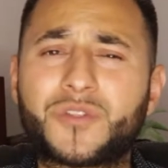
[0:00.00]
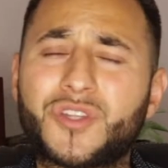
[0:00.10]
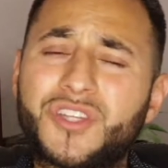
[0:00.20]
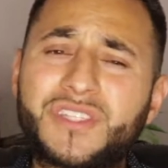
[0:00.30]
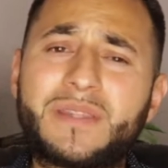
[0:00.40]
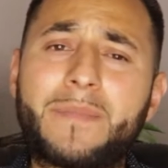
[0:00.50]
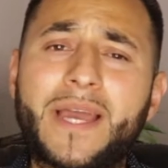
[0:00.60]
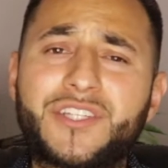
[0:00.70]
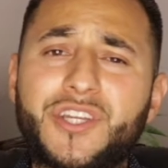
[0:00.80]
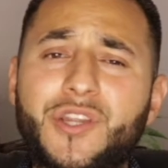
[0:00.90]
So just
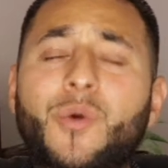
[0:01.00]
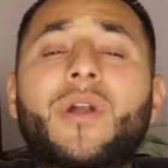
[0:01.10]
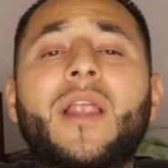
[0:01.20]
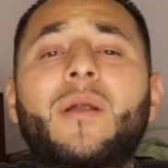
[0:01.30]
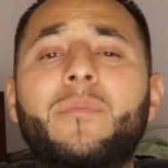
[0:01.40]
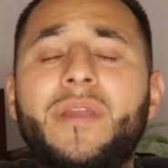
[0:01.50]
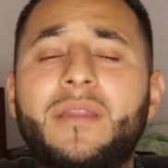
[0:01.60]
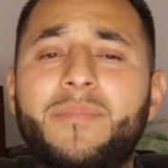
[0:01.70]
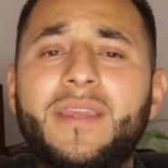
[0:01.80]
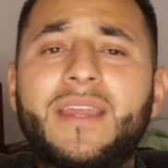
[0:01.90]
imagine your
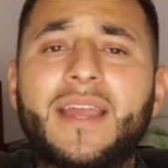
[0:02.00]
Airbnb